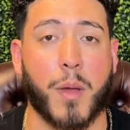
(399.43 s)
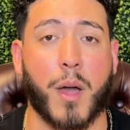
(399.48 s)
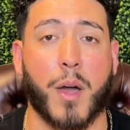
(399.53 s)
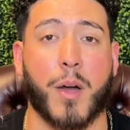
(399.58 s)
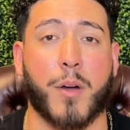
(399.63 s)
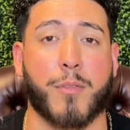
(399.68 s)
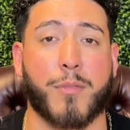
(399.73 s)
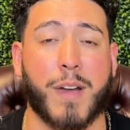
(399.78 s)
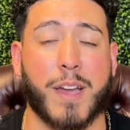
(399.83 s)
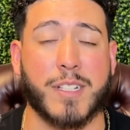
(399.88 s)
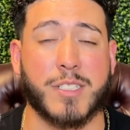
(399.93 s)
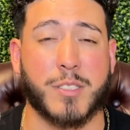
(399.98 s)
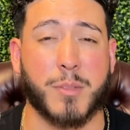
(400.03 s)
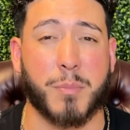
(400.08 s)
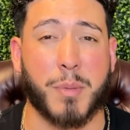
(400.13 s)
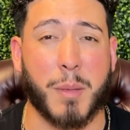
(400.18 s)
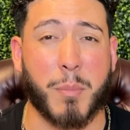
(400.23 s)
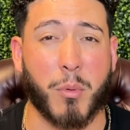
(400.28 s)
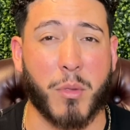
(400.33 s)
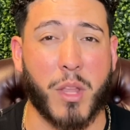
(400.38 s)
find
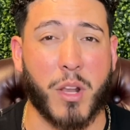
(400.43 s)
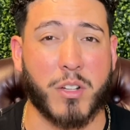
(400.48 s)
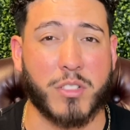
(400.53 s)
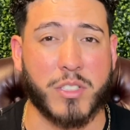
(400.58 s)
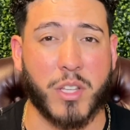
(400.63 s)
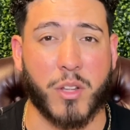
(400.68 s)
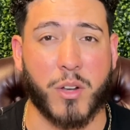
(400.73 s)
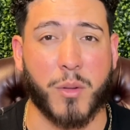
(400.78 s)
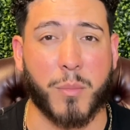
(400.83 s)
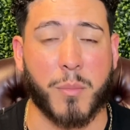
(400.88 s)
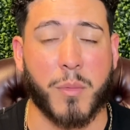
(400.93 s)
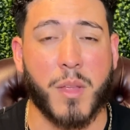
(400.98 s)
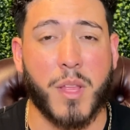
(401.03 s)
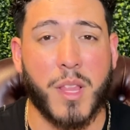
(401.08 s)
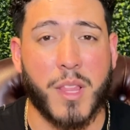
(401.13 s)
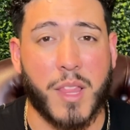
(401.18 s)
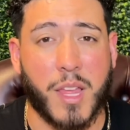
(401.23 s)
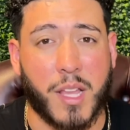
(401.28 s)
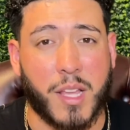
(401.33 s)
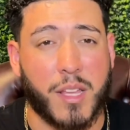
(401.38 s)
some people that are selling them
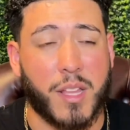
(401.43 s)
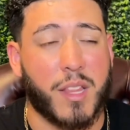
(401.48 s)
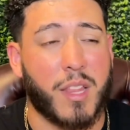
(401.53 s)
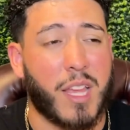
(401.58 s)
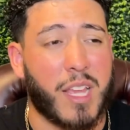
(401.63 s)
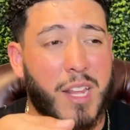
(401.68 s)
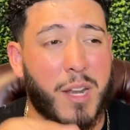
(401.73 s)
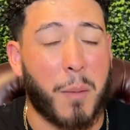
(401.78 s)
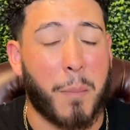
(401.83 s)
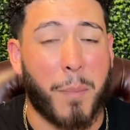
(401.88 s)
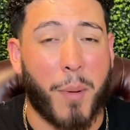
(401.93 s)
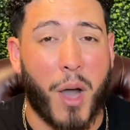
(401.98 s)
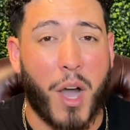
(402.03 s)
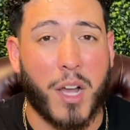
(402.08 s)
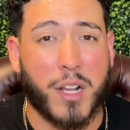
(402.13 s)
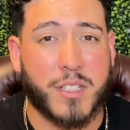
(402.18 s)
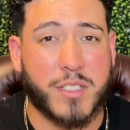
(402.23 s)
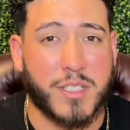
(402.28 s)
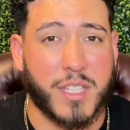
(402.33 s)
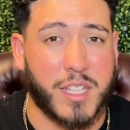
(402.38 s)
like in a
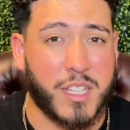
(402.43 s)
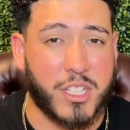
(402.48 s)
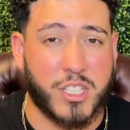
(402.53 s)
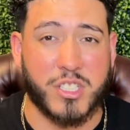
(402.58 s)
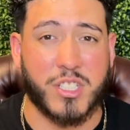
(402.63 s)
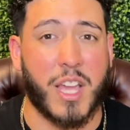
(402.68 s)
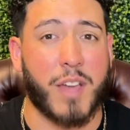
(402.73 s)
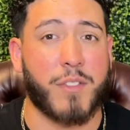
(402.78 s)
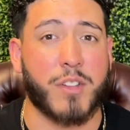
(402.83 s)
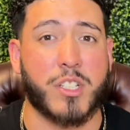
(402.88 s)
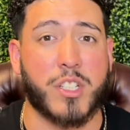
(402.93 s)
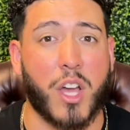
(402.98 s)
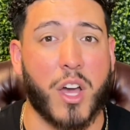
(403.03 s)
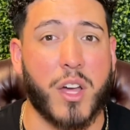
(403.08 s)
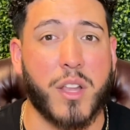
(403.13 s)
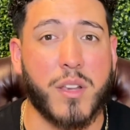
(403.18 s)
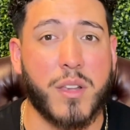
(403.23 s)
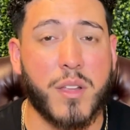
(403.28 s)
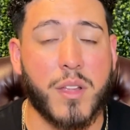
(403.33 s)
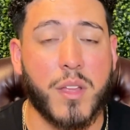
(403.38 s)
box and they just have a
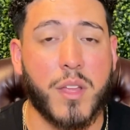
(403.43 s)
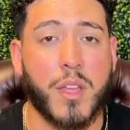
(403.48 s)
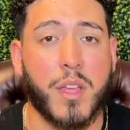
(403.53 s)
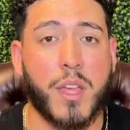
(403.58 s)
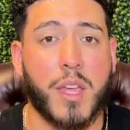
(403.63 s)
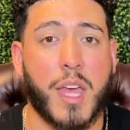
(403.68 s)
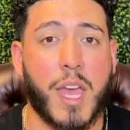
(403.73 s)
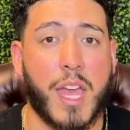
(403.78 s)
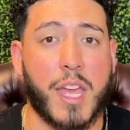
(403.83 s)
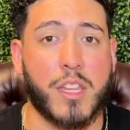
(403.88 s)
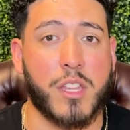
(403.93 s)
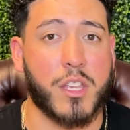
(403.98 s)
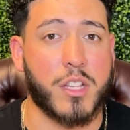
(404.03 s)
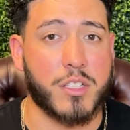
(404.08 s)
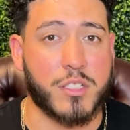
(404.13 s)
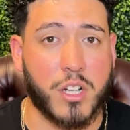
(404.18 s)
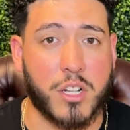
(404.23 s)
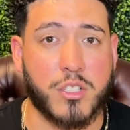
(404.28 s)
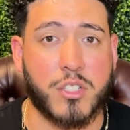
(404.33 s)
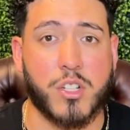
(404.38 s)
ton, and you can
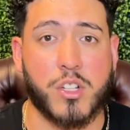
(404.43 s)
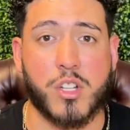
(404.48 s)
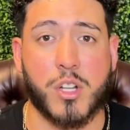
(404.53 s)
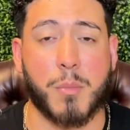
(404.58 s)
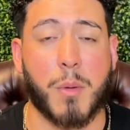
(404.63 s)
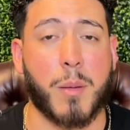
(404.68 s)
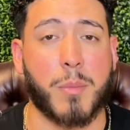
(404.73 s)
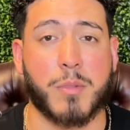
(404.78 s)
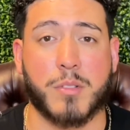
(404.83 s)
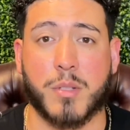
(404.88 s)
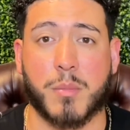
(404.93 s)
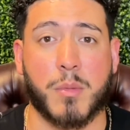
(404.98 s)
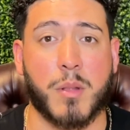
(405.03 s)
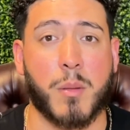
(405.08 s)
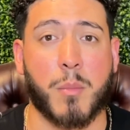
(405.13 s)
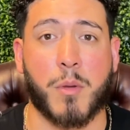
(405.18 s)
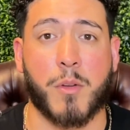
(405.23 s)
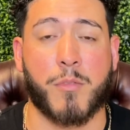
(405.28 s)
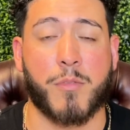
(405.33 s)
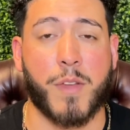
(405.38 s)
start searching them up. Some of
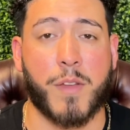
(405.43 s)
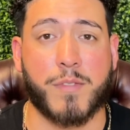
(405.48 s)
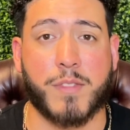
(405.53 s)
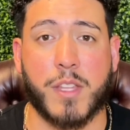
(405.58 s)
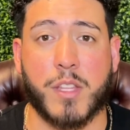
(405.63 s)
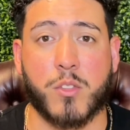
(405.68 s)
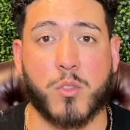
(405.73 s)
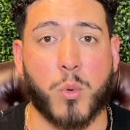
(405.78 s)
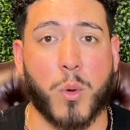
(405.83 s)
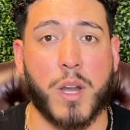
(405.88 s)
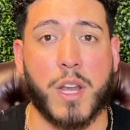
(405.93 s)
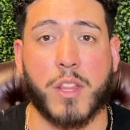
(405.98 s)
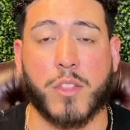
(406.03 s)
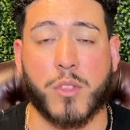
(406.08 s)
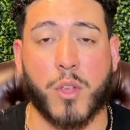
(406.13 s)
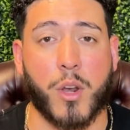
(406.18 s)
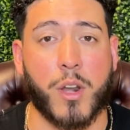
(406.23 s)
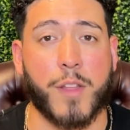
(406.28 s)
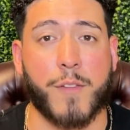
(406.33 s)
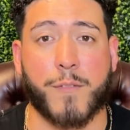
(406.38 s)
them are 15, 20,
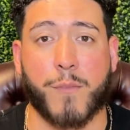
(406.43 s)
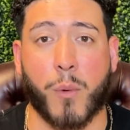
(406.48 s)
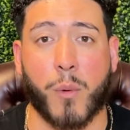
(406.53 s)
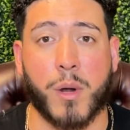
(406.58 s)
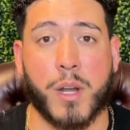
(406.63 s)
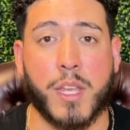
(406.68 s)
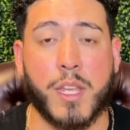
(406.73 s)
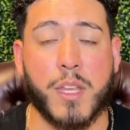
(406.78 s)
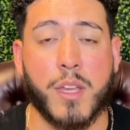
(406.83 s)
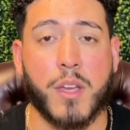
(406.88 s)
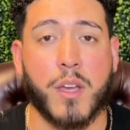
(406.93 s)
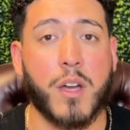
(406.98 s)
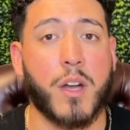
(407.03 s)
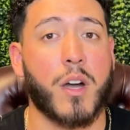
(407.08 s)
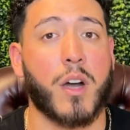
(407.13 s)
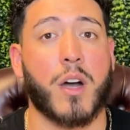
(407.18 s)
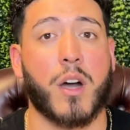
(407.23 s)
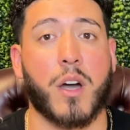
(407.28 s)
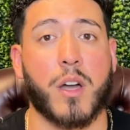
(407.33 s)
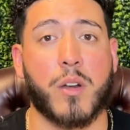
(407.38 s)
30, 40,
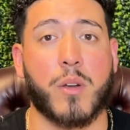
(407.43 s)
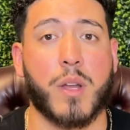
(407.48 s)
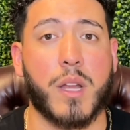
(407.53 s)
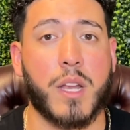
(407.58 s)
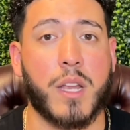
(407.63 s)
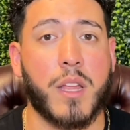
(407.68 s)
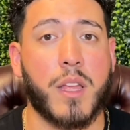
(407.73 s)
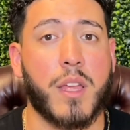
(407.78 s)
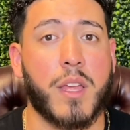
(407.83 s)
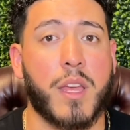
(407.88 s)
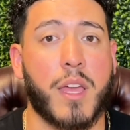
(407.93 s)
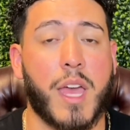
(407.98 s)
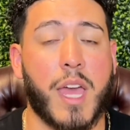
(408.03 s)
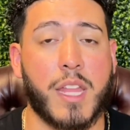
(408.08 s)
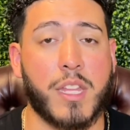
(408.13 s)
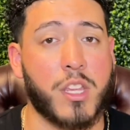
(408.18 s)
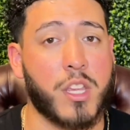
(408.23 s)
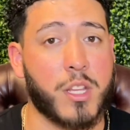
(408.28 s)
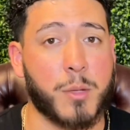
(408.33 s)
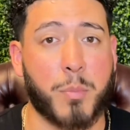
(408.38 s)
100,
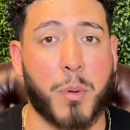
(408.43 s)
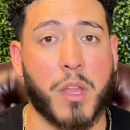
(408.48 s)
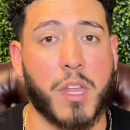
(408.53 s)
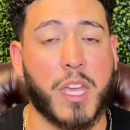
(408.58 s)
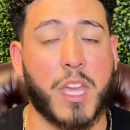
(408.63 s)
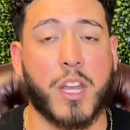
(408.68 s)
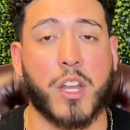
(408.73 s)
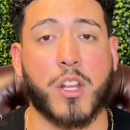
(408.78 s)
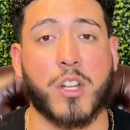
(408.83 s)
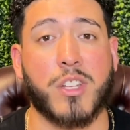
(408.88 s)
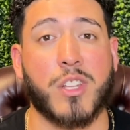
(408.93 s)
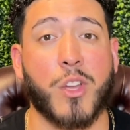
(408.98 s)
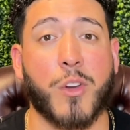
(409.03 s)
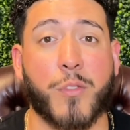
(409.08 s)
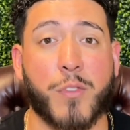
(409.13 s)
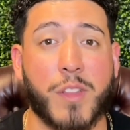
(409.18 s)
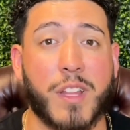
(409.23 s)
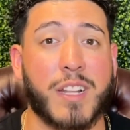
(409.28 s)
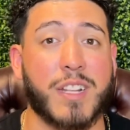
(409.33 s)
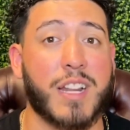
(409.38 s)
and you can probably get a good deal
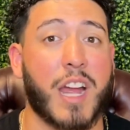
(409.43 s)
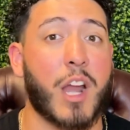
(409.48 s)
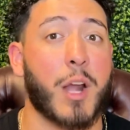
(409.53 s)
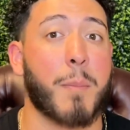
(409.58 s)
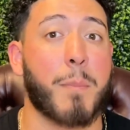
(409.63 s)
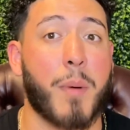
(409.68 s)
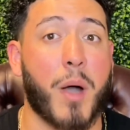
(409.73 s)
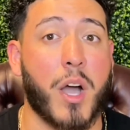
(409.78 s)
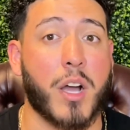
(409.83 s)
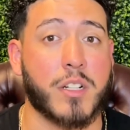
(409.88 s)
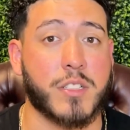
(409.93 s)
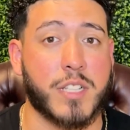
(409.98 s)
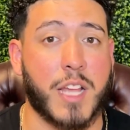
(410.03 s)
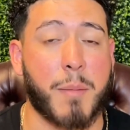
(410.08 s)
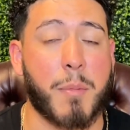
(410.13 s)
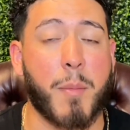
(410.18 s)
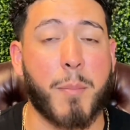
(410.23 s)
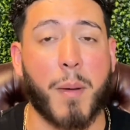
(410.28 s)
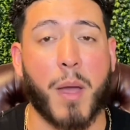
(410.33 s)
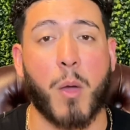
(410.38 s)
for the entire box.
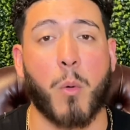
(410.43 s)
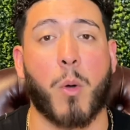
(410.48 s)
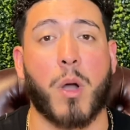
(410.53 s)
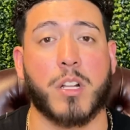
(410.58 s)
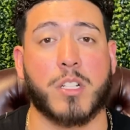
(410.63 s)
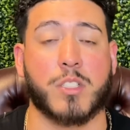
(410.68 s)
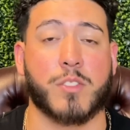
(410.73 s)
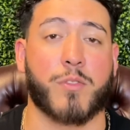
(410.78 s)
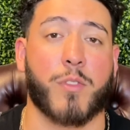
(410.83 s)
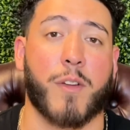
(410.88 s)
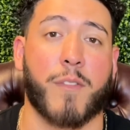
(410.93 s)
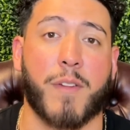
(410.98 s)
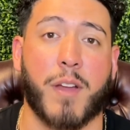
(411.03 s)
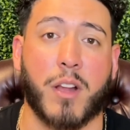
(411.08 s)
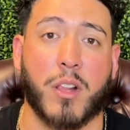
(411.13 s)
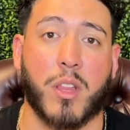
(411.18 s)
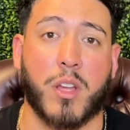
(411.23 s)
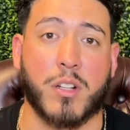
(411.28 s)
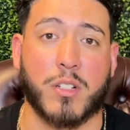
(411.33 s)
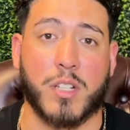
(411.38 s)
I've been buying watches for a
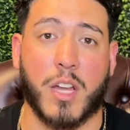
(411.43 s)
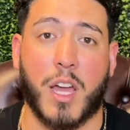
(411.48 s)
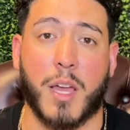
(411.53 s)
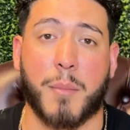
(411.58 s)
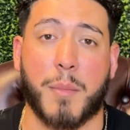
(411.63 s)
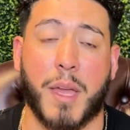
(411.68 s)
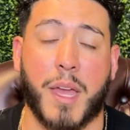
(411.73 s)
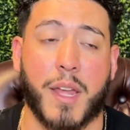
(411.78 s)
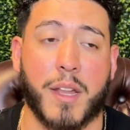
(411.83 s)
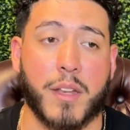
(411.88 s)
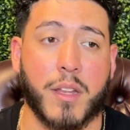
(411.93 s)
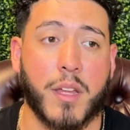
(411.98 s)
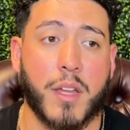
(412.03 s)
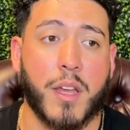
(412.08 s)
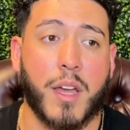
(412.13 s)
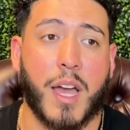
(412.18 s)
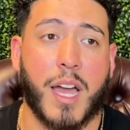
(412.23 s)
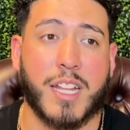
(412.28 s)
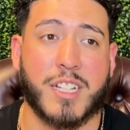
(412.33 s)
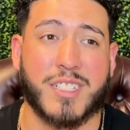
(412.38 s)
very long time, and
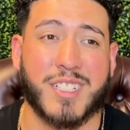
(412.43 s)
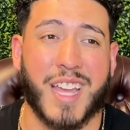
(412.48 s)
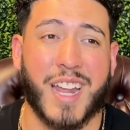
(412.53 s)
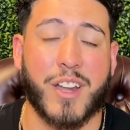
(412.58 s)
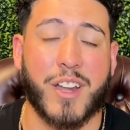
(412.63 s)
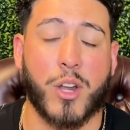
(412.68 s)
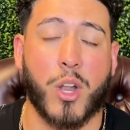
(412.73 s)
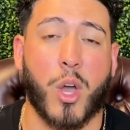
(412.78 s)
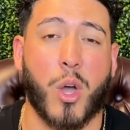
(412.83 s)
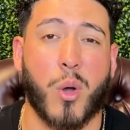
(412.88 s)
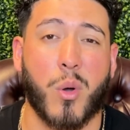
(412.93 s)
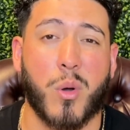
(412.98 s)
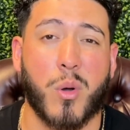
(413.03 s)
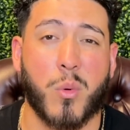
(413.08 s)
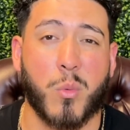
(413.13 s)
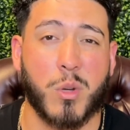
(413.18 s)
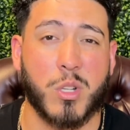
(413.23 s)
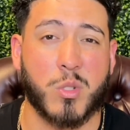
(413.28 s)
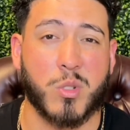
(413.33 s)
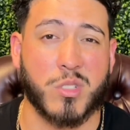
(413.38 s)
I just kind of know
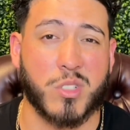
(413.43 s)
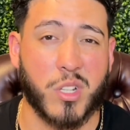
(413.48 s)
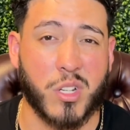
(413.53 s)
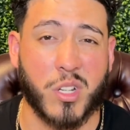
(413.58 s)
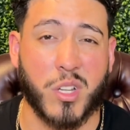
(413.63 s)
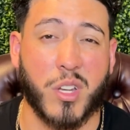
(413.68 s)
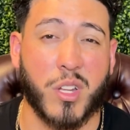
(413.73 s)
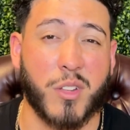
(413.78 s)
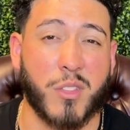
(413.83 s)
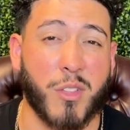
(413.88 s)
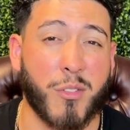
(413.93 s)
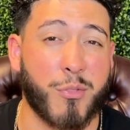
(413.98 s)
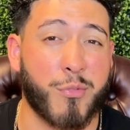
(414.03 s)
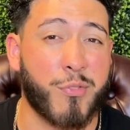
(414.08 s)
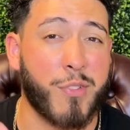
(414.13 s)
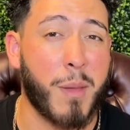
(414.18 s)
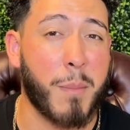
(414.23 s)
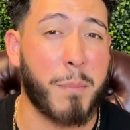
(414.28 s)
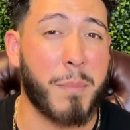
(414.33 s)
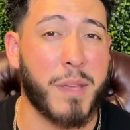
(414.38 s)
which ones are good. The
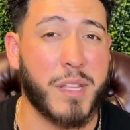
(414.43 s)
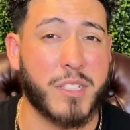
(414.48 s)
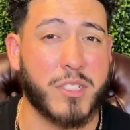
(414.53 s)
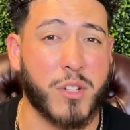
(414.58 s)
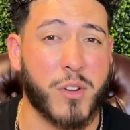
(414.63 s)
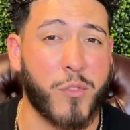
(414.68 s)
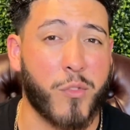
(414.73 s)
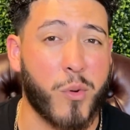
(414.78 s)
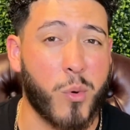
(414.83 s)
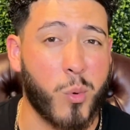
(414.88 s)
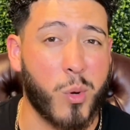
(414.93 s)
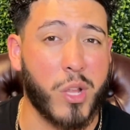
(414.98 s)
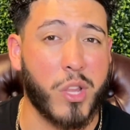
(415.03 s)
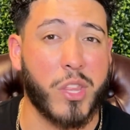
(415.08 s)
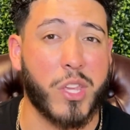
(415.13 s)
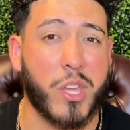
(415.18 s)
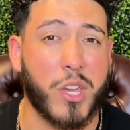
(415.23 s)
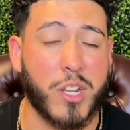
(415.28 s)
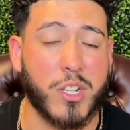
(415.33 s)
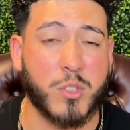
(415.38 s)
Fitbits are
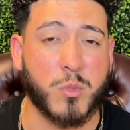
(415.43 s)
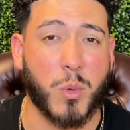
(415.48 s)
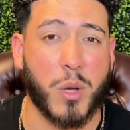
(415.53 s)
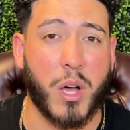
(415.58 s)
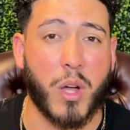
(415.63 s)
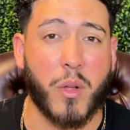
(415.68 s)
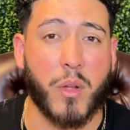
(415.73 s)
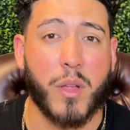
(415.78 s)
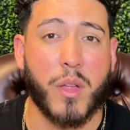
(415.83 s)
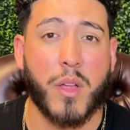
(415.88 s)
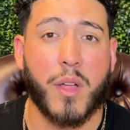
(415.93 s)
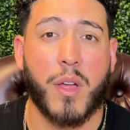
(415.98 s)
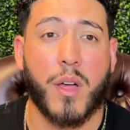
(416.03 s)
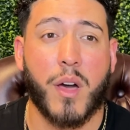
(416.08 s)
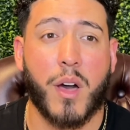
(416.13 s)
really good as well.